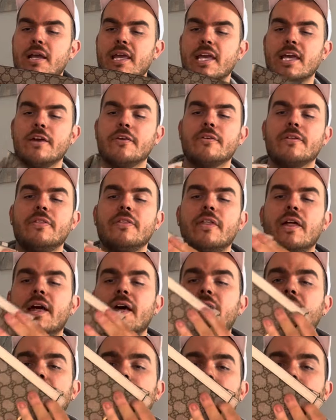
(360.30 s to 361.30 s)
here and
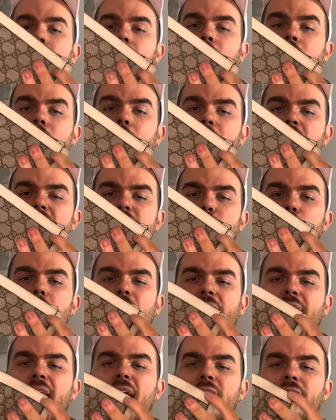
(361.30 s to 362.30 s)
there, but it's
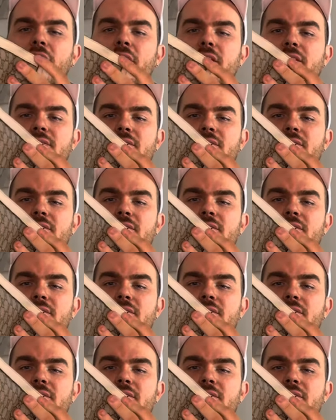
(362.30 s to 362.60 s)
white leather,